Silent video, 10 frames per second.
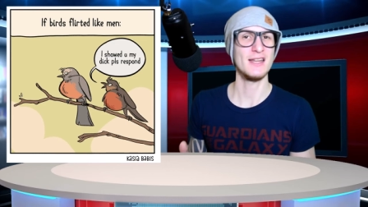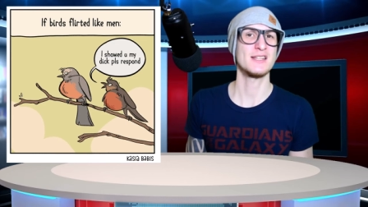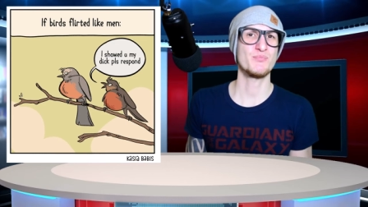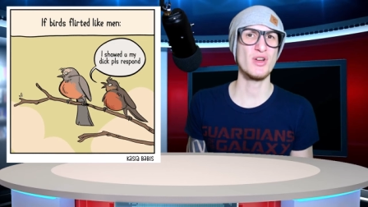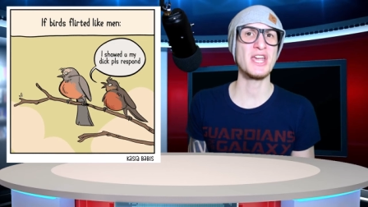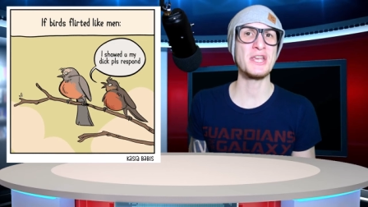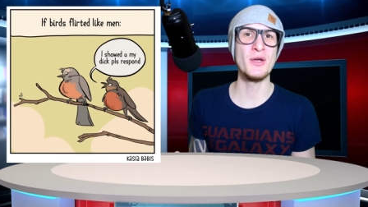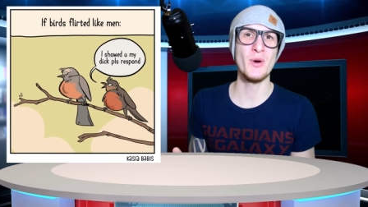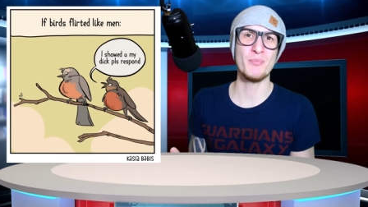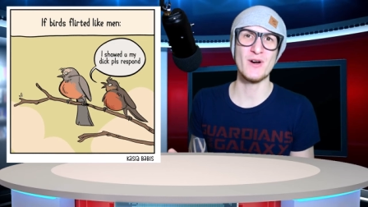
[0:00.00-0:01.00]
It's bringing
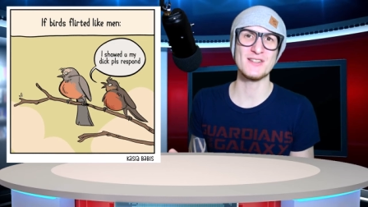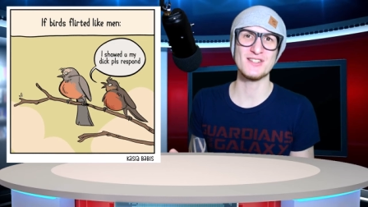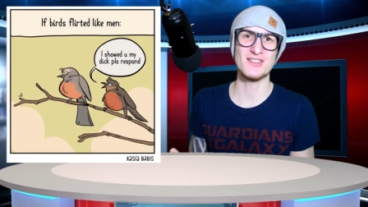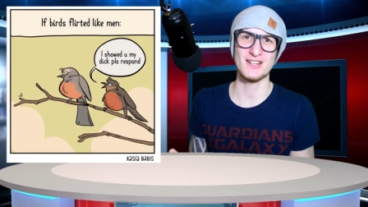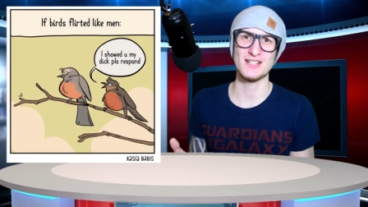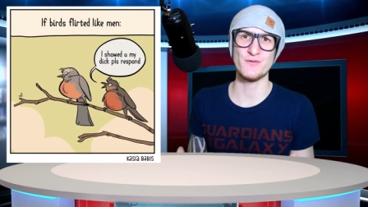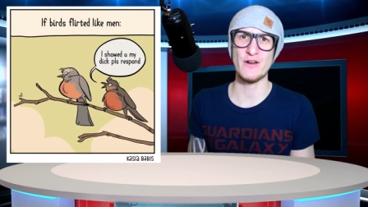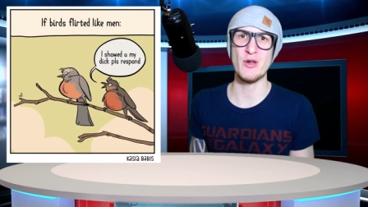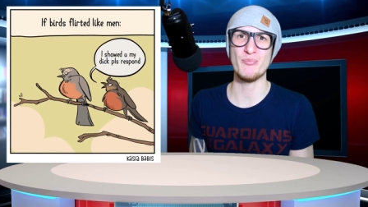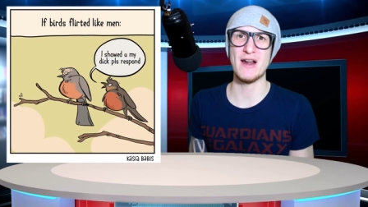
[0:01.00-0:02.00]
you a present that it's
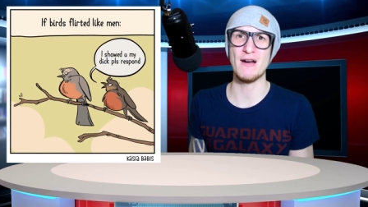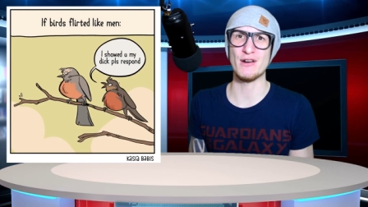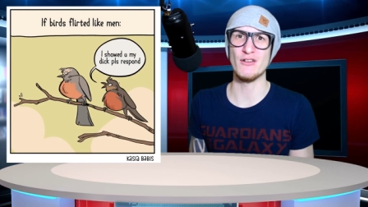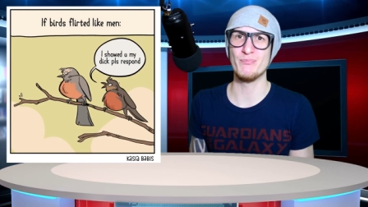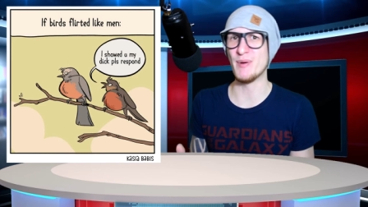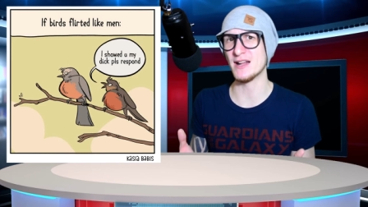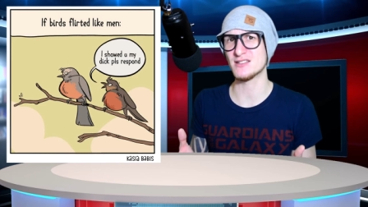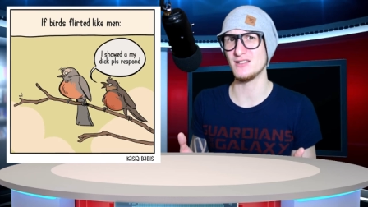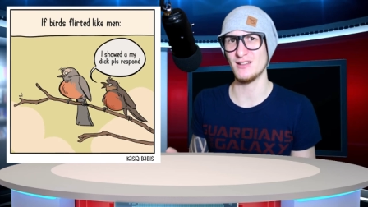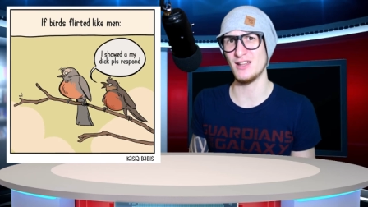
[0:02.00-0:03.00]
very proud of,
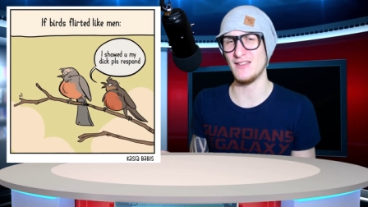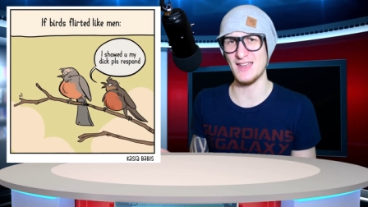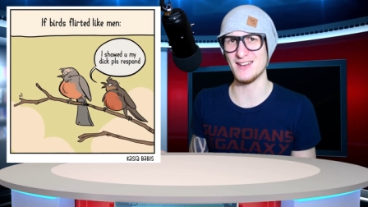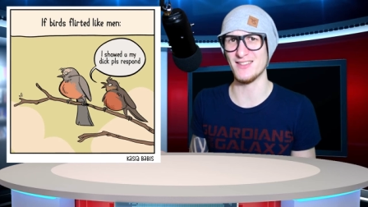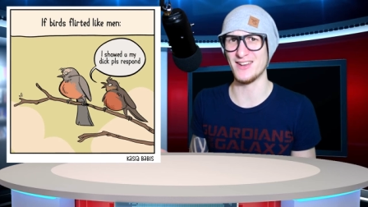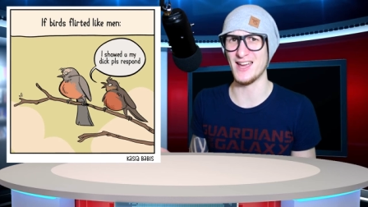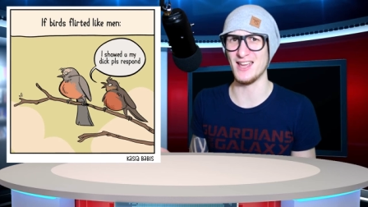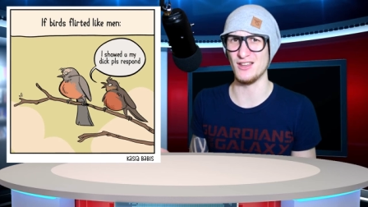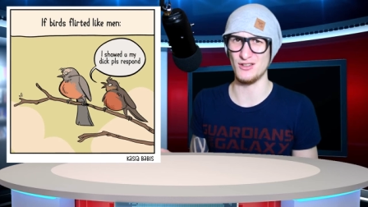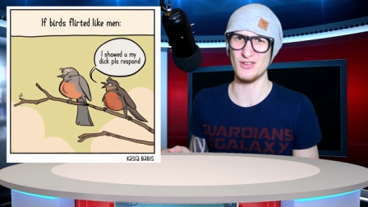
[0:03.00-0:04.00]
but in the end of the
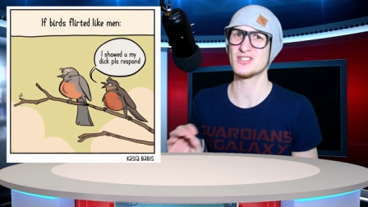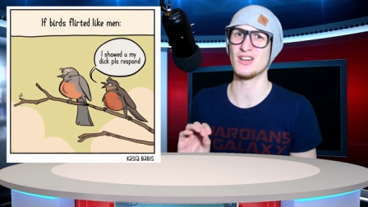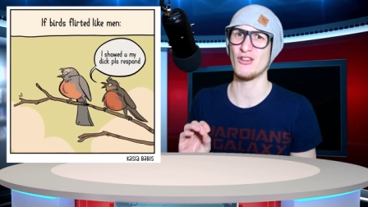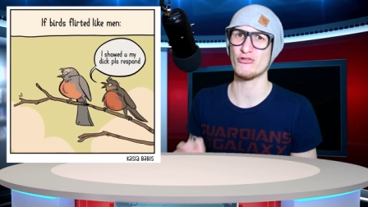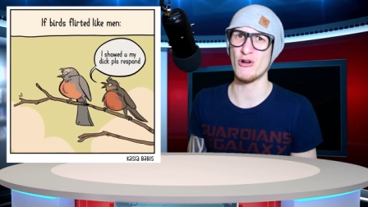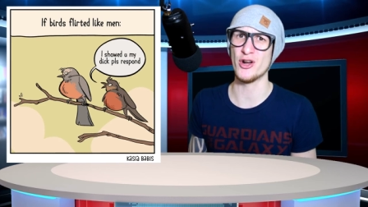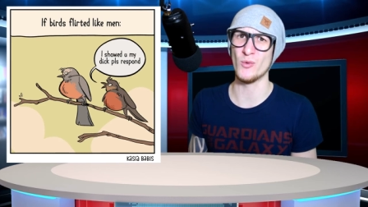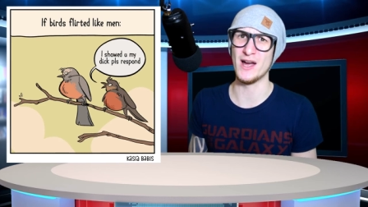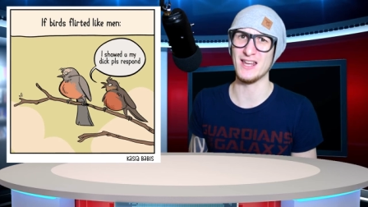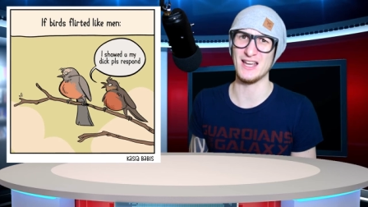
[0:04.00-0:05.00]
day, you're just going to throw it
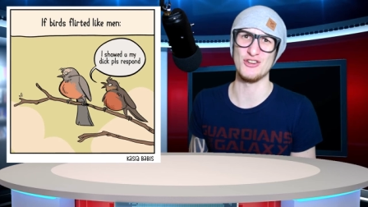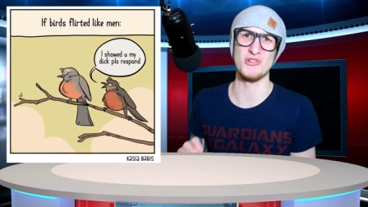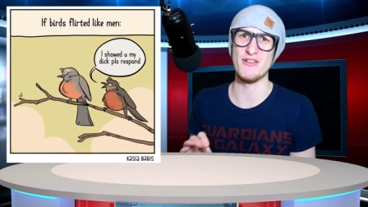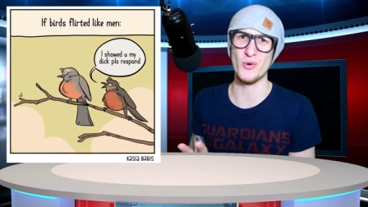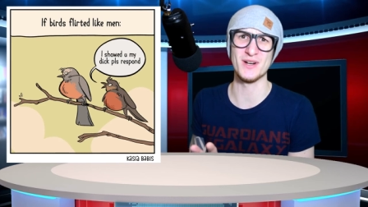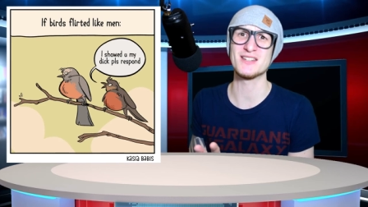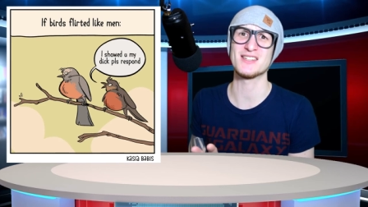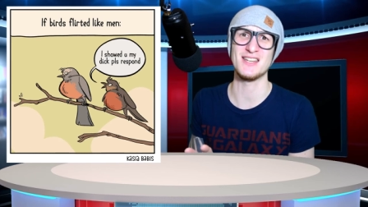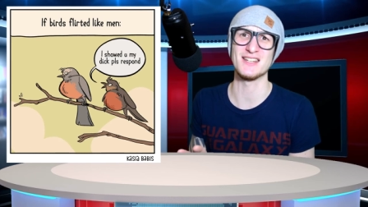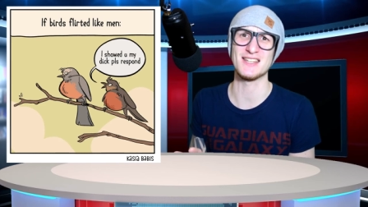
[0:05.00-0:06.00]
away and you never want to
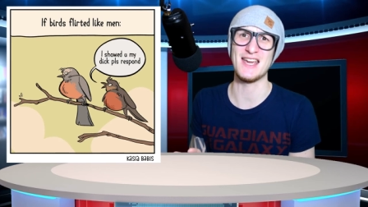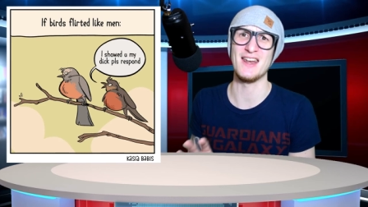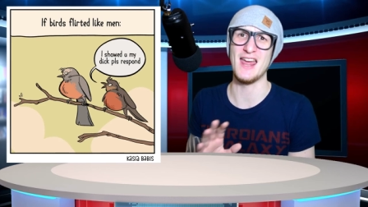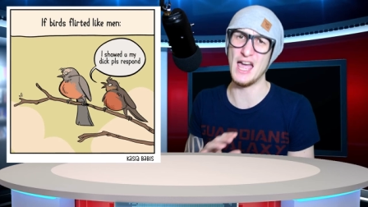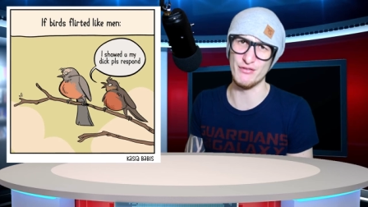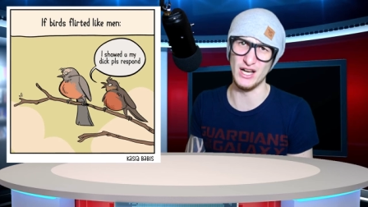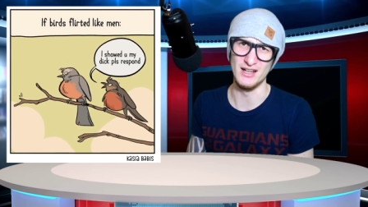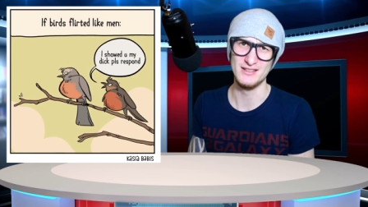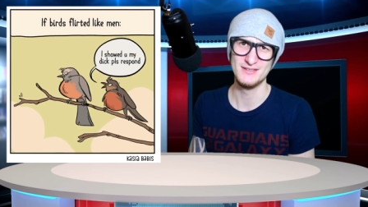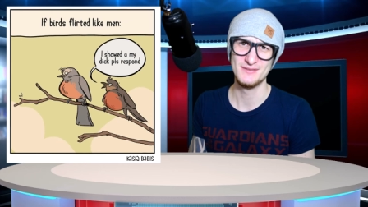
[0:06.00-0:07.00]
see it again ever.